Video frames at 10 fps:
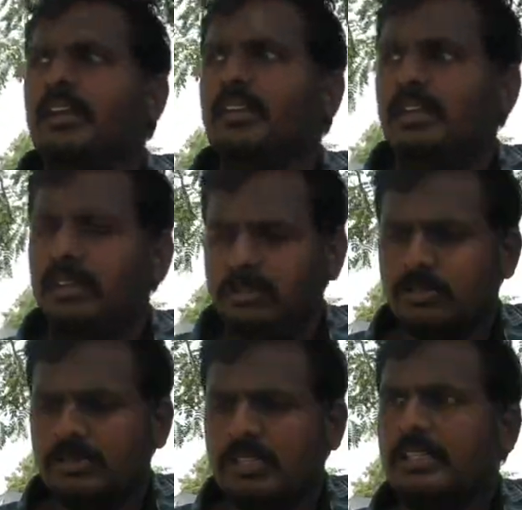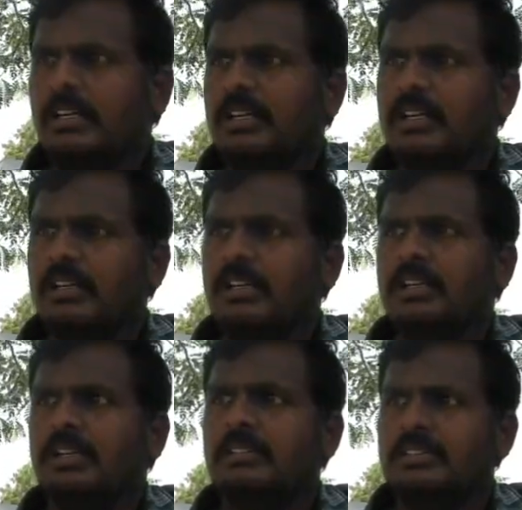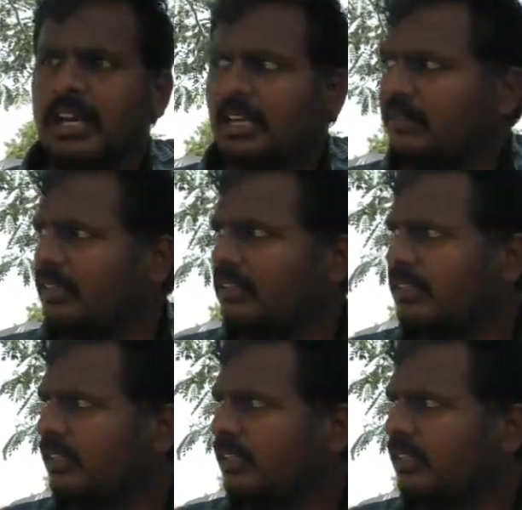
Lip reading: they used to say that start with